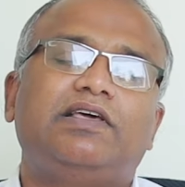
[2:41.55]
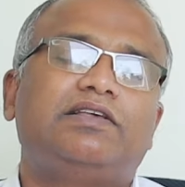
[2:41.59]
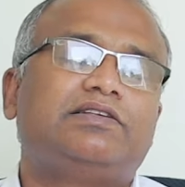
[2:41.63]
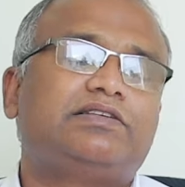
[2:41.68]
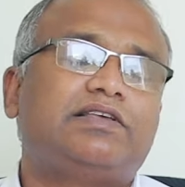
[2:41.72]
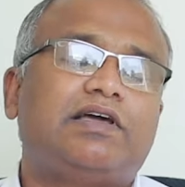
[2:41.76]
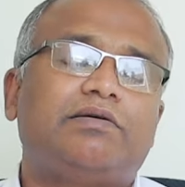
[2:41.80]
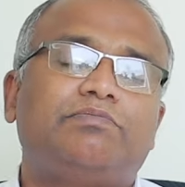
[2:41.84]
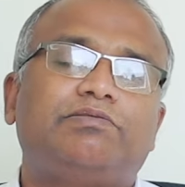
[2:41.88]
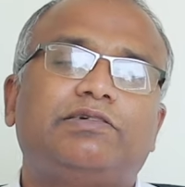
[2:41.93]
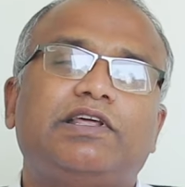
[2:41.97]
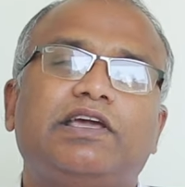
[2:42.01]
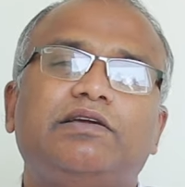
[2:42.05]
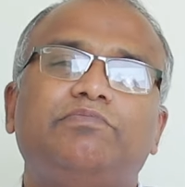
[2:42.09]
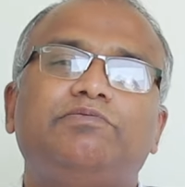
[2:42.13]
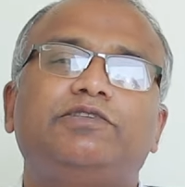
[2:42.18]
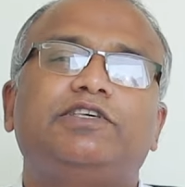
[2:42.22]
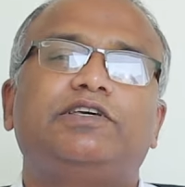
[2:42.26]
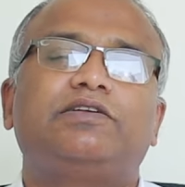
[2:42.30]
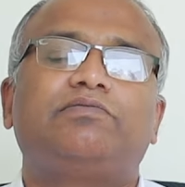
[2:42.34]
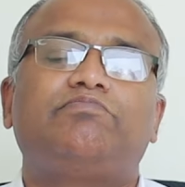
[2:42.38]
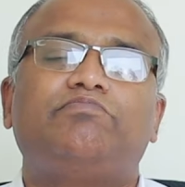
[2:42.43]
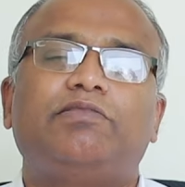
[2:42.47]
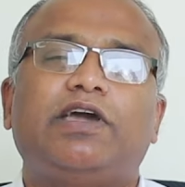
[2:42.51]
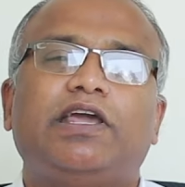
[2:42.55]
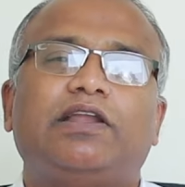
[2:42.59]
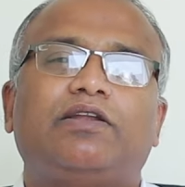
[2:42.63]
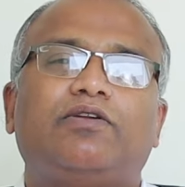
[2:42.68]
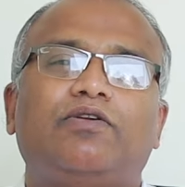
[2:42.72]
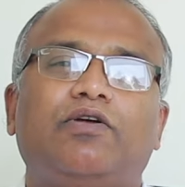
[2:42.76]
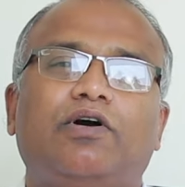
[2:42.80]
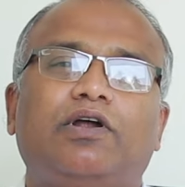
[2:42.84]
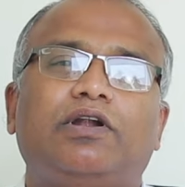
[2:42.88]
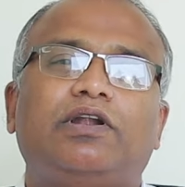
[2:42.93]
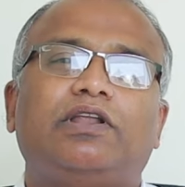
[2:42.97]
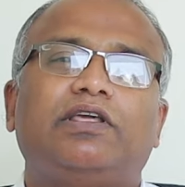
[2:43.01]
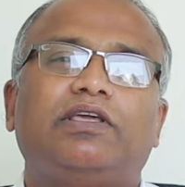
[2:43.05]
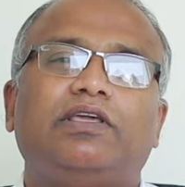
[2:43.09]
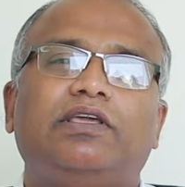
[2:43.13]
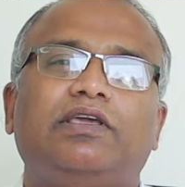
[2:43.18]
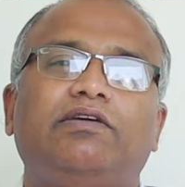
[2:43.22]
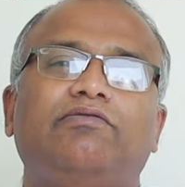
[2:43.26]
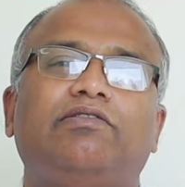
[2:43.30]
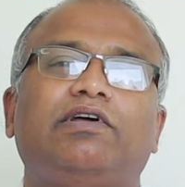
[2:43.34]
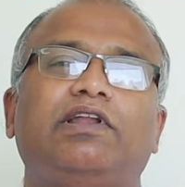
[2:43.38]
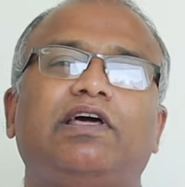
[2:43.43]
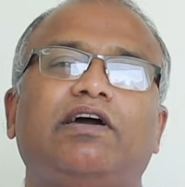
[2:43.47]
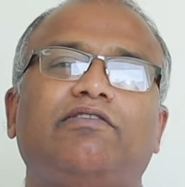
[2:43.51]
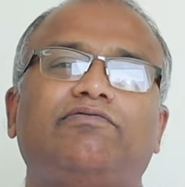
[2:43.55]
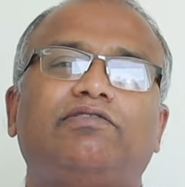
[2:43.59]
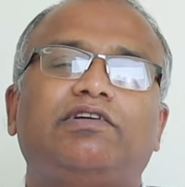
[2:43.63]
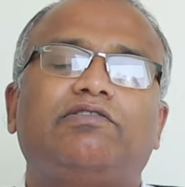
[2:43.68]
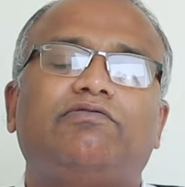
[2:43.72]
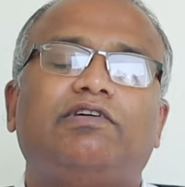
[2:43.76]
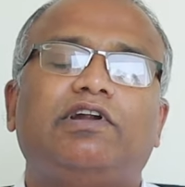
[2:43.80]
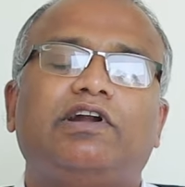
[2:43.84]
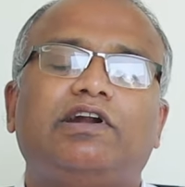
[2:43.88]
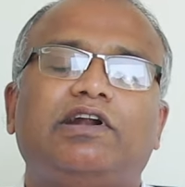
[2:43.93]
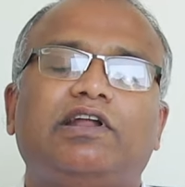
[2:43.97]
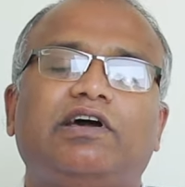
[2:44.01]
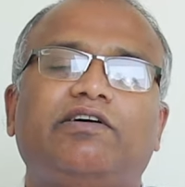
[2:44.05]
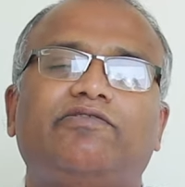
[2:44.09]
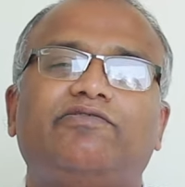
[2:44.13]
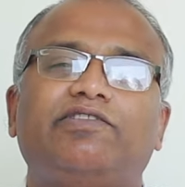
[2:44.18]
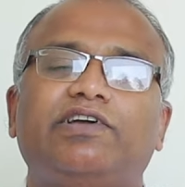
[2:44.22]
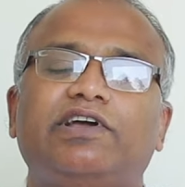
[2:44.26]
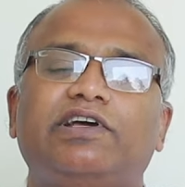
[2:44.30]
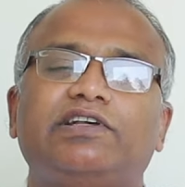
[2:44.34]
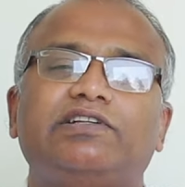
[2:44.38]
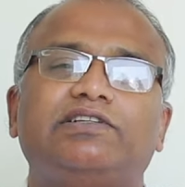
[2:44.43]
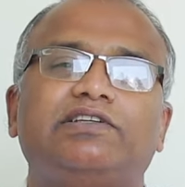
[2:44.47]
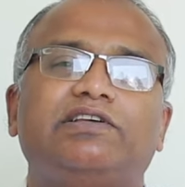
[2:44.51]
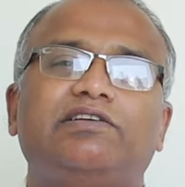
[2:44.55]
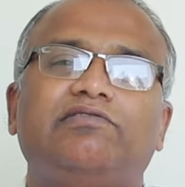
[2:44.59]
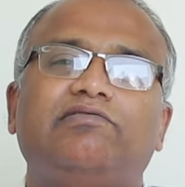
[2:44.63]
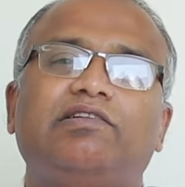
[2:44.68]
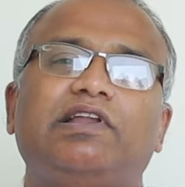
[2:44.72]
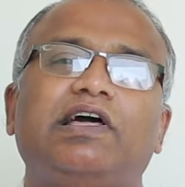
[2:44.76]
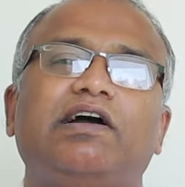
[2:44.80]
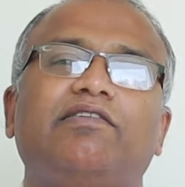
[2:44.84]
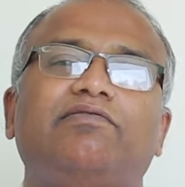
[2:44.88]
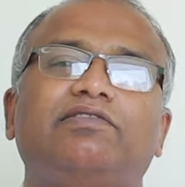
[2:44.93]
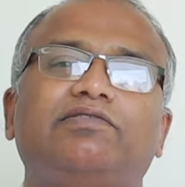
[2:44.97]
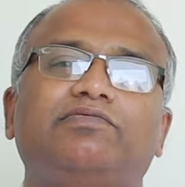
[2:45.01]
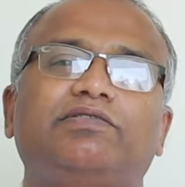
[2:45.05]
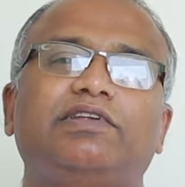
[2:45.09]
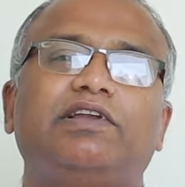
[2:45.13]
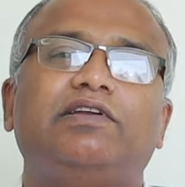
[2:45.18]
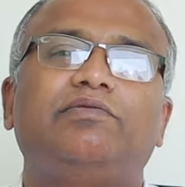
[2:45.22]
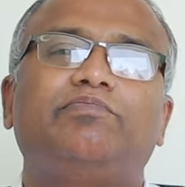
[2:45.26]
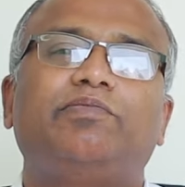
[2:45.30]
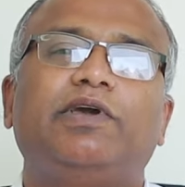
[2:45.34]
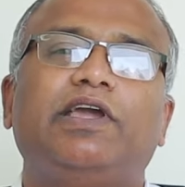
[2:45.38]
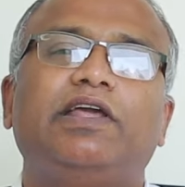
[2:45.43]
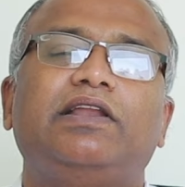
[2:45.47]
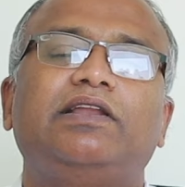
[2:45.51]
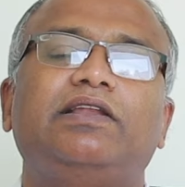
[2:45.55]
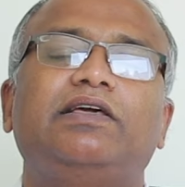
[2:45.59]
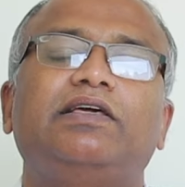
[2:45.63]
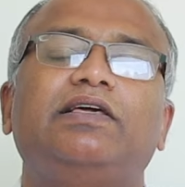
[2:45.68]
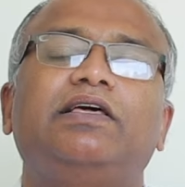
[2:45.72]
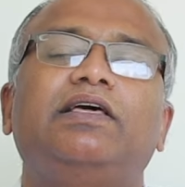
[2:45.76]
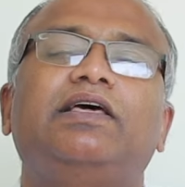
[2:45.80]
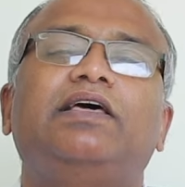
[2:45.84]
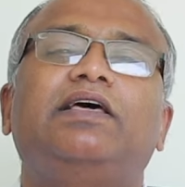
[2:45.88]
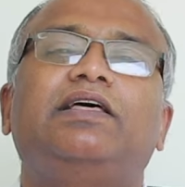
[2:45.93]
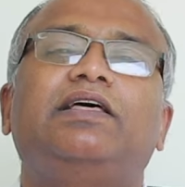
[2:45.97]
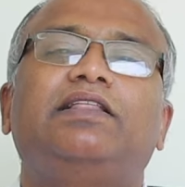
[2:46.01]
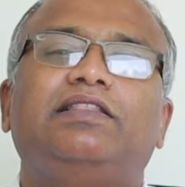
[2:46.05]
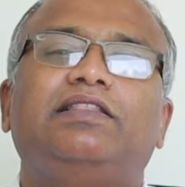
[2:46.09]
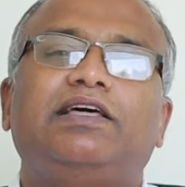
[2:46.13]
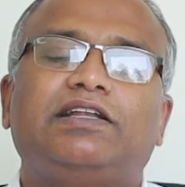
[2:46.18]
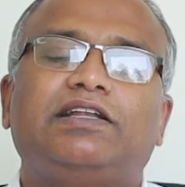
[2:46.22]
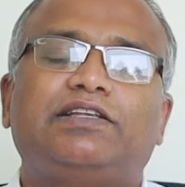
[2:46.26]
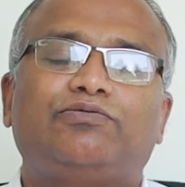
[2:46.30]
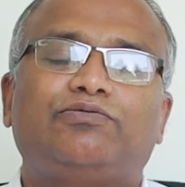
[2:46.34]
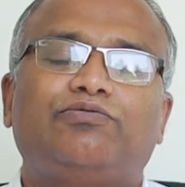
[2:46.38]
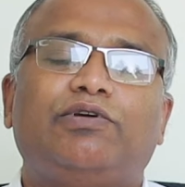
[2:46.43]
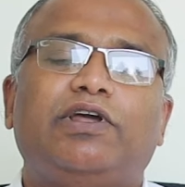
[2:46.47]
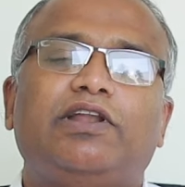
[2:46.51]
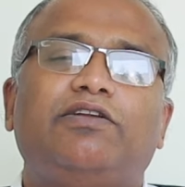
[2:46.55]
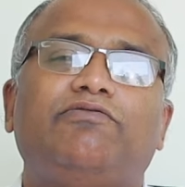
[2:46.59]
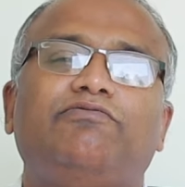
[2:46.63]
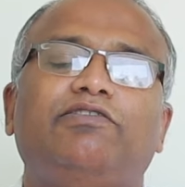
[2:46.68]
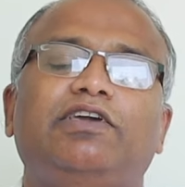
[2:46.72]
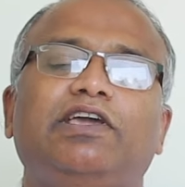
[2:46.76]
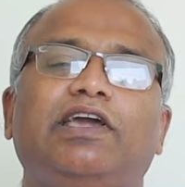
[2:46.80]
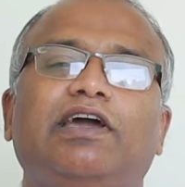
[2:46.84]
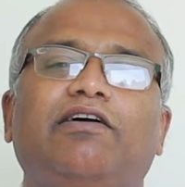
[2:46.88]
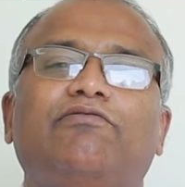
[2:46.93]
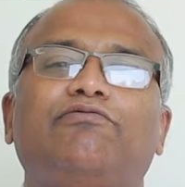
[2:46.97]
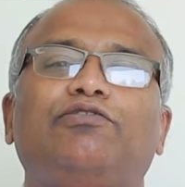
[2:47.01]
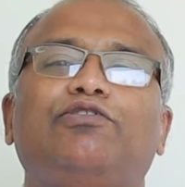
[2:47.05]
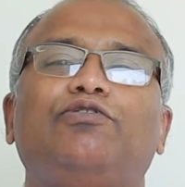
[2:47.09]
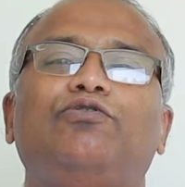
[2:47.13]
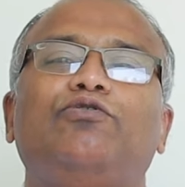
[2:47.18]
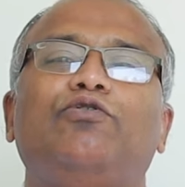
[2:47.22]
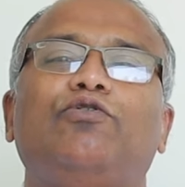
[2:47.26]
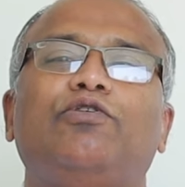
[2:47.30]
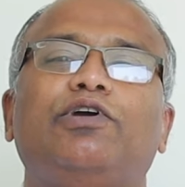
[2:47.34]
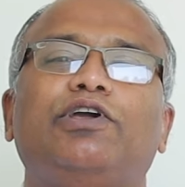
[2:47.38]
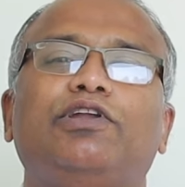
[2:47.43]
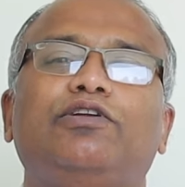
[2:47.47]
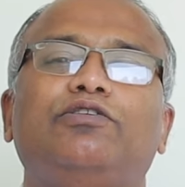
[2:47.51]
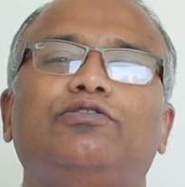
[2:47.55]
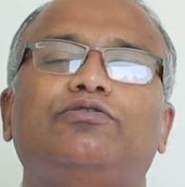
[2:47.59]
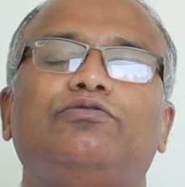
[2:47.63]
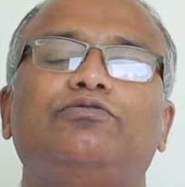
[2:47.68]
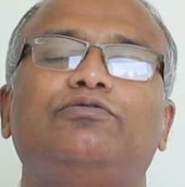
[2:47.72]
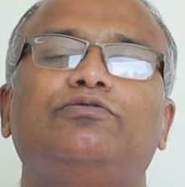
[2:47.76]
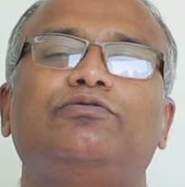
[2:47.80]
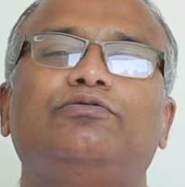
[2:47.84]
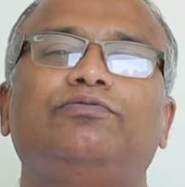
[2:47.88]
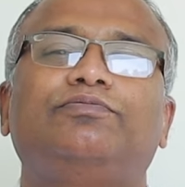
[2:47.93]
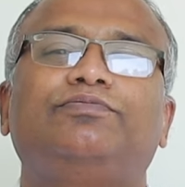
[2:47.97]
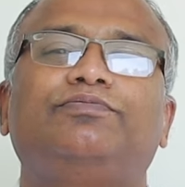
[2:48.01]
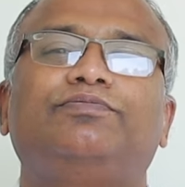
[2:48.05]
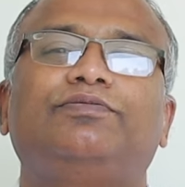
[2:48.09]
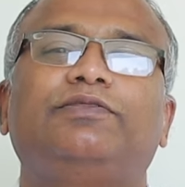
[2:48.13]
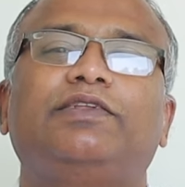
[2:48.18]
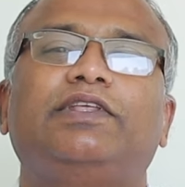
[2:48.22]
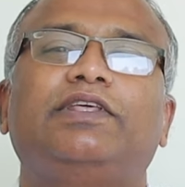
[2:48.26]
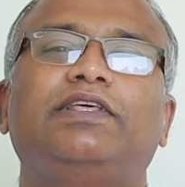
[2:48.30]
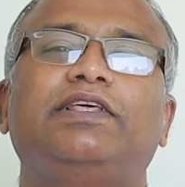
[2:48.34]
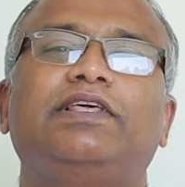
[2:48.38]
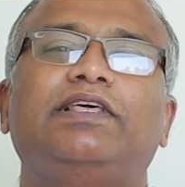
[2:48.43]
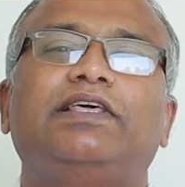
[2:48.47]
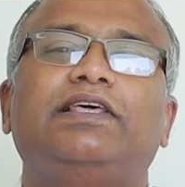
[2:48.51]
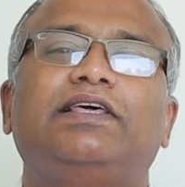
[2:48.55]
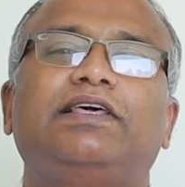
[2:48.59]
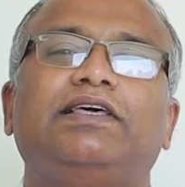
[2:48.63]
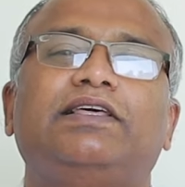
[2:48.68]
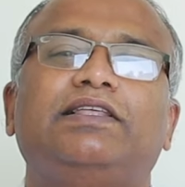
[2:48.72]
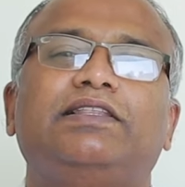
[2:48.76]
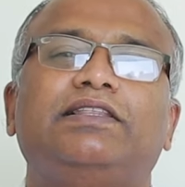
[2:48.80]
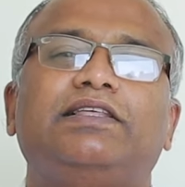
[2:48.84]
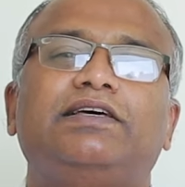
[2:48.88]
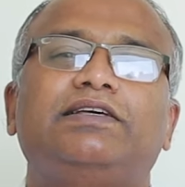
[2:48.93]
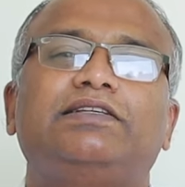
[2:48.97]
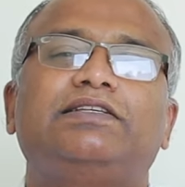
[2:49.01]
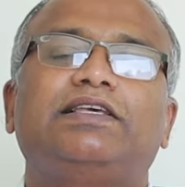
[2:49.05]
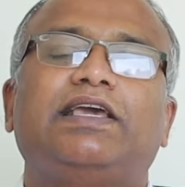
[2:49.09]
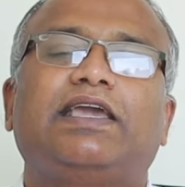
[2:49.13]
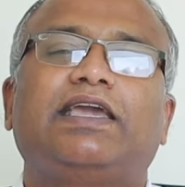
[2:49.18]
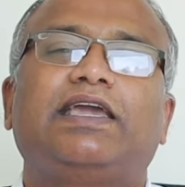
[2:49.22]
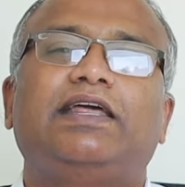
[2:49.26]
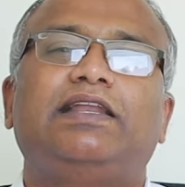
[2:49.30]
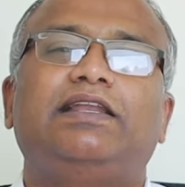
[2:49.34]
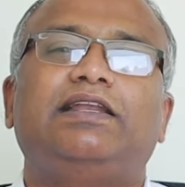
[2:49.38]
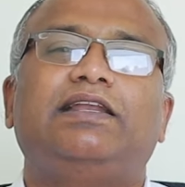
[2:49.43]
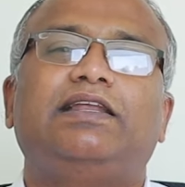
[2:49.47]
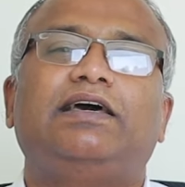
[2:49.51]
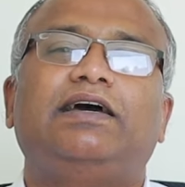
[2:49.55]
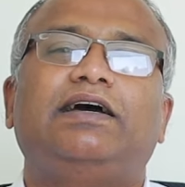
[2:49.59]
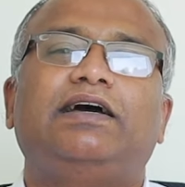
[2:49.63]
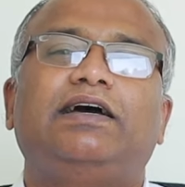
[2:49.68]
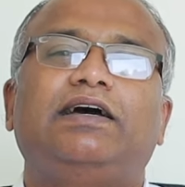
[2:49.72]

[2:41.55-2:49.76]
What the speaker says: Sometimes it might not. Even after 1.5 years he will have still pain. That's when we have to go into the second